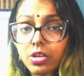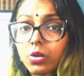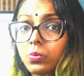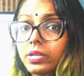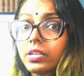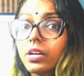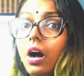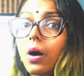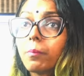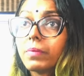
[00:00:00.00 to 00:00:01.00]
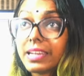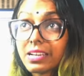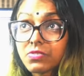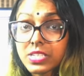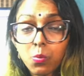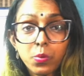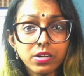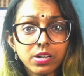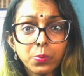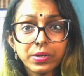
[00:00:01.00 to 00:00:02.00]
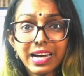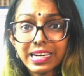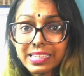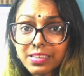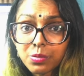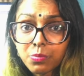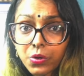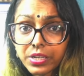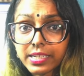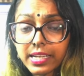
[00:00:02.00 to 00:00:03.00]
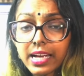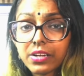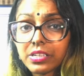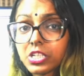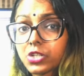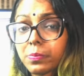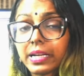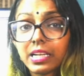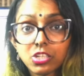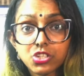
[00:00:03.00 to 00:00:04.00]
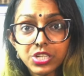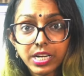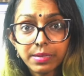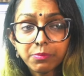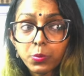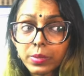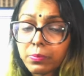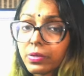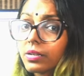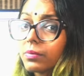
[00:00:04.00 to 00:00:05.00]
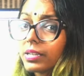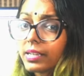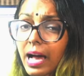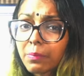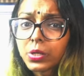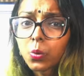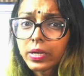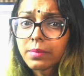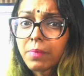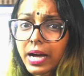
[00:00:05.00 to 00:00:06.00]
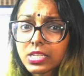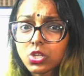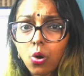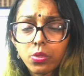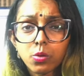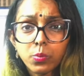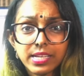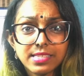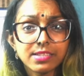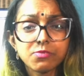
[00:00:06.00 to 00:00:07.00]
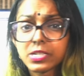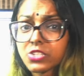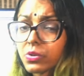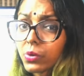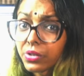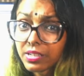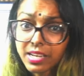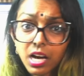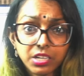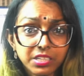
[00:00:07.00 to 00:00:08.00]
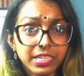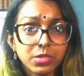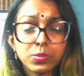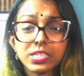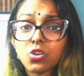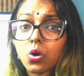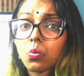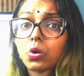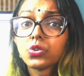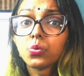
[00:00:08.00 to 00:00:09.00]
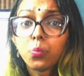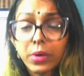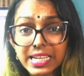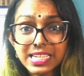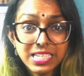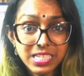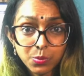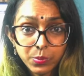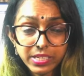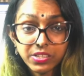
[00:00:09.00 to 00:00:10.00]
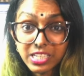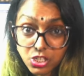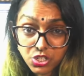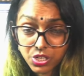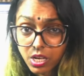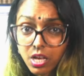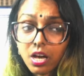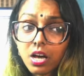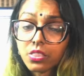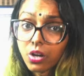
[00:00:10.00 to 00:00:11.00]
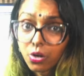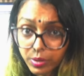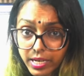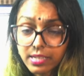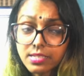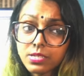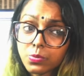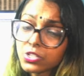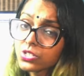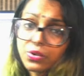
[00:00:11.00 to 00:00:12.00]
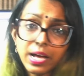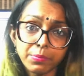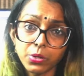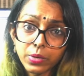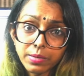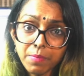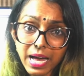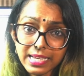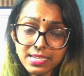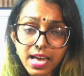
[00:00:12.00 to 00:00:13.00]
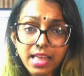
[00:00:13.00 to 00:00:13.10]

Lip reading: there. We left somewhere around 9 in the morning and reached by lunchtime. We grabbed a quick bite on the way itself because we were really hungry and we did not want to wait until we reached the hotel. So we just grabbed a quick bite